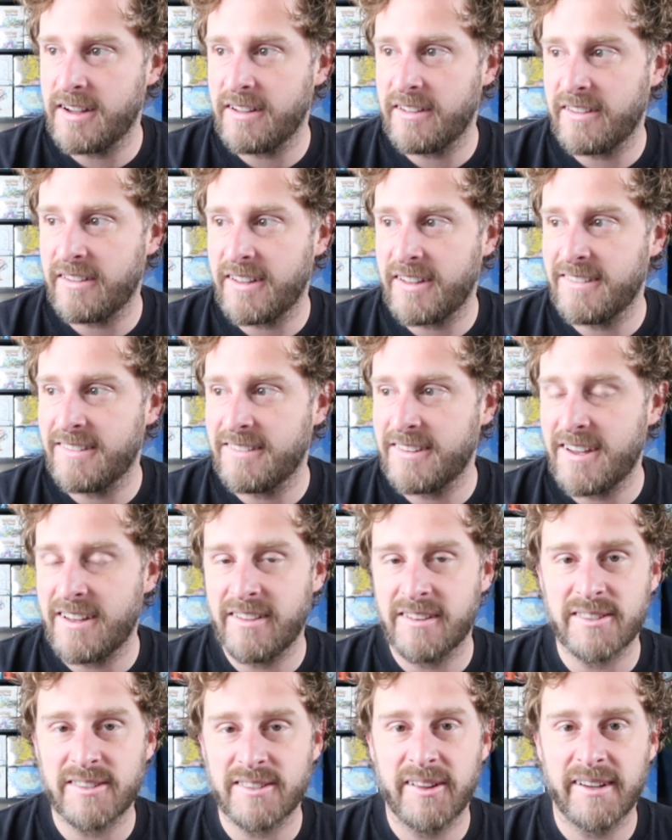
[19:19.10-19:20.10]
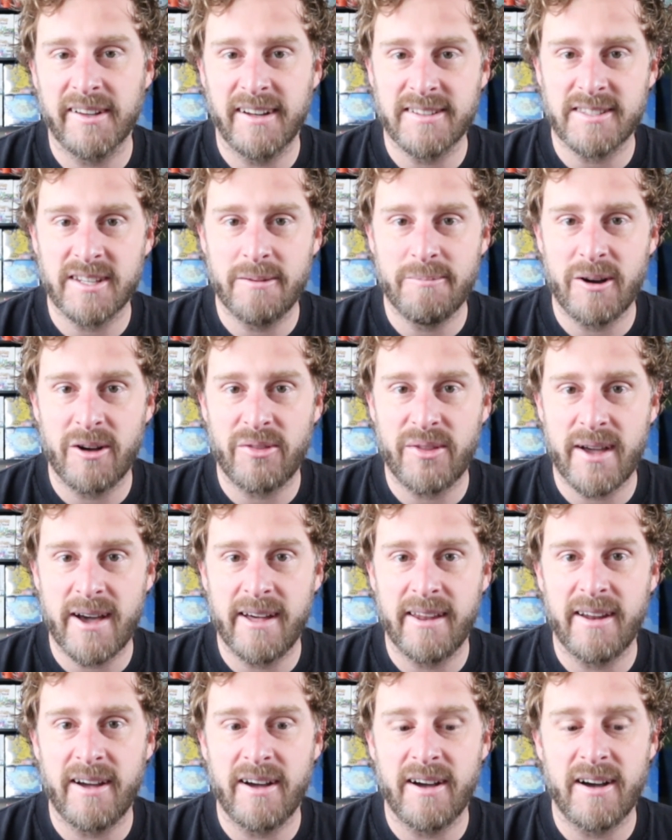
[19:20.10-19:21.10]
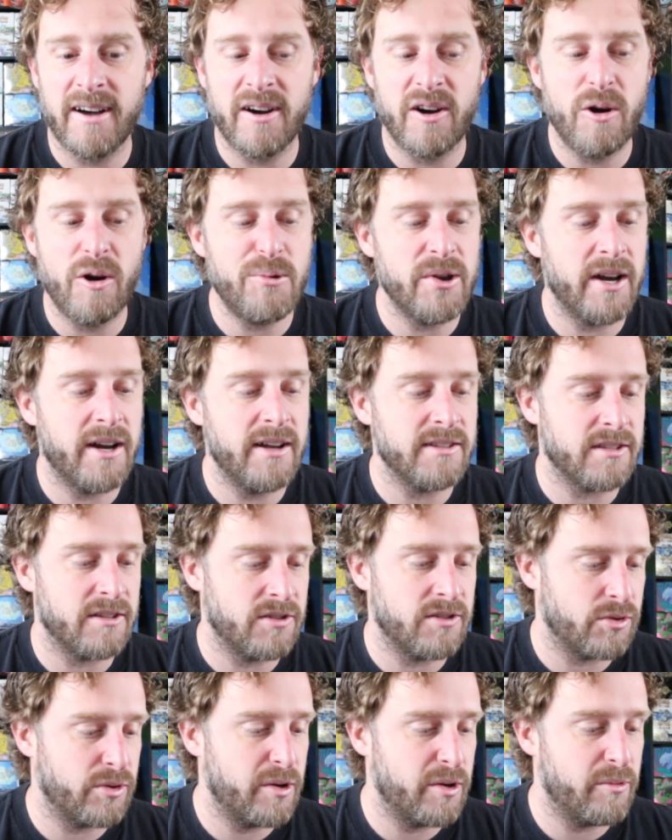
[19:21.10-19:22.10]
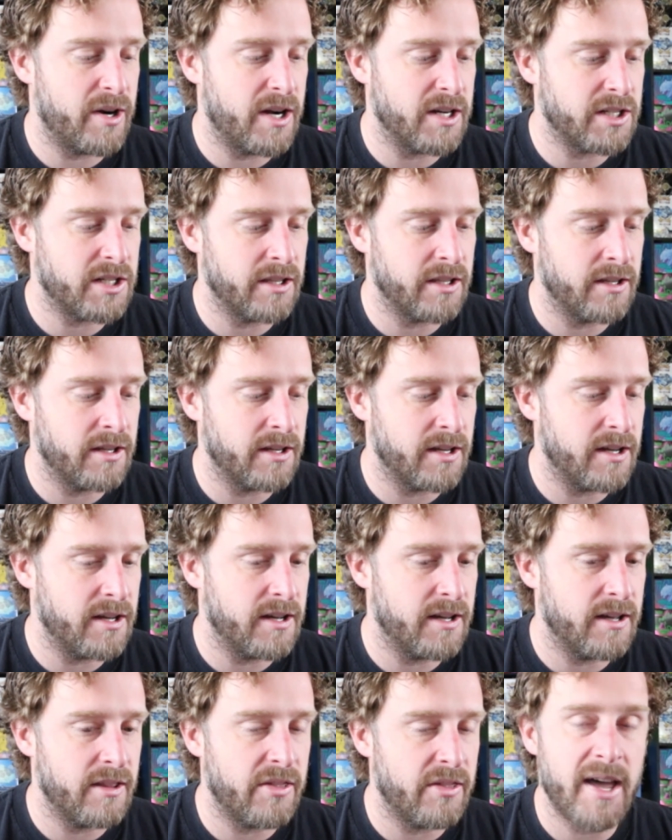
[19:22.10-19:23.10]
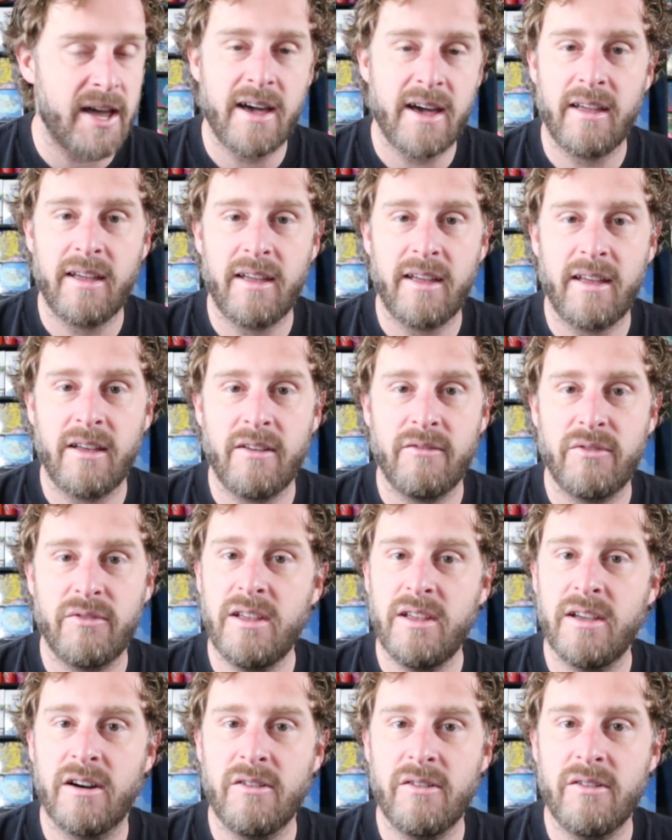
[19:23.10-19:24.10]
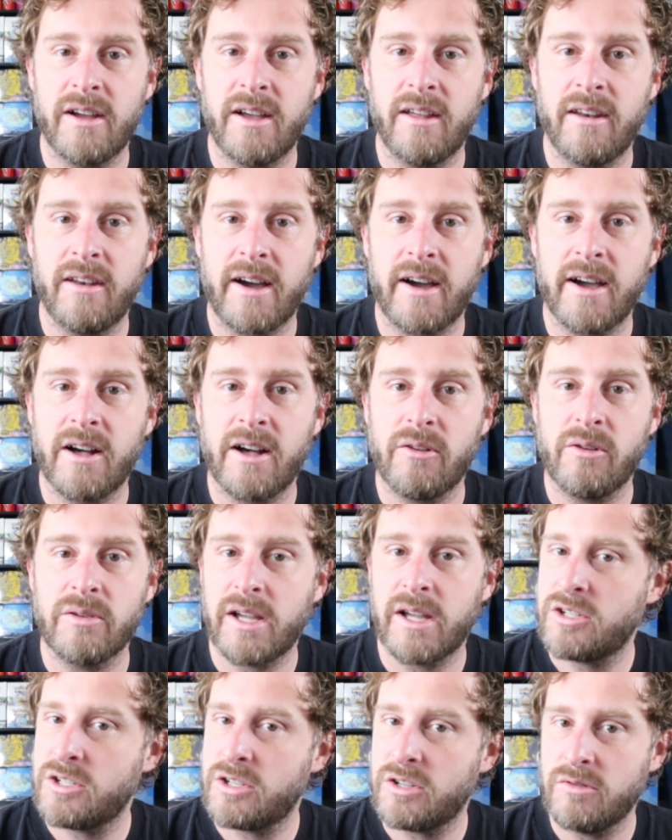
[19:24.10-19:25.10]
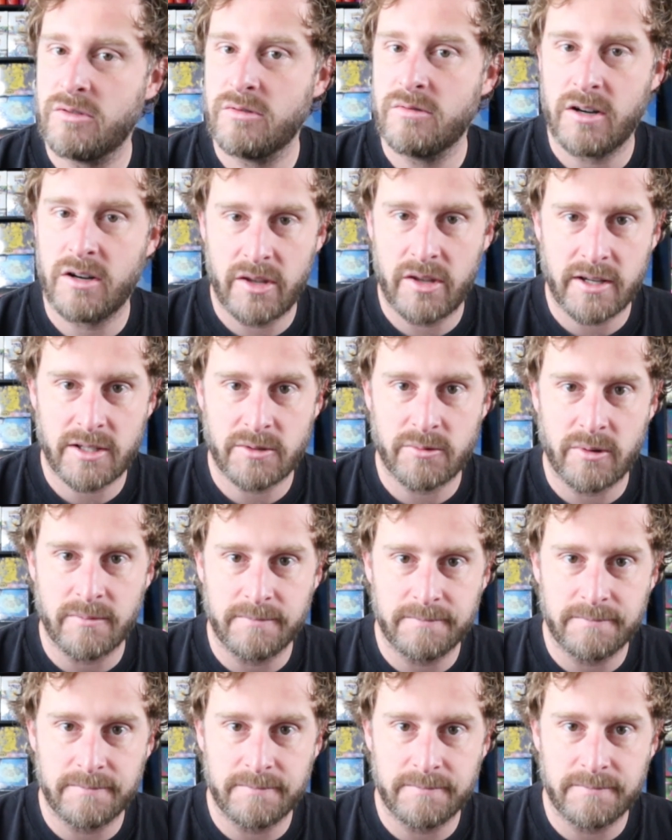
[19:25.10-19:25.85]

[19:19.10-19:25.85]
And yeah, that's all I got to say about that. Hope you guys enjoyed watching that video, and I'll catch you on the next one.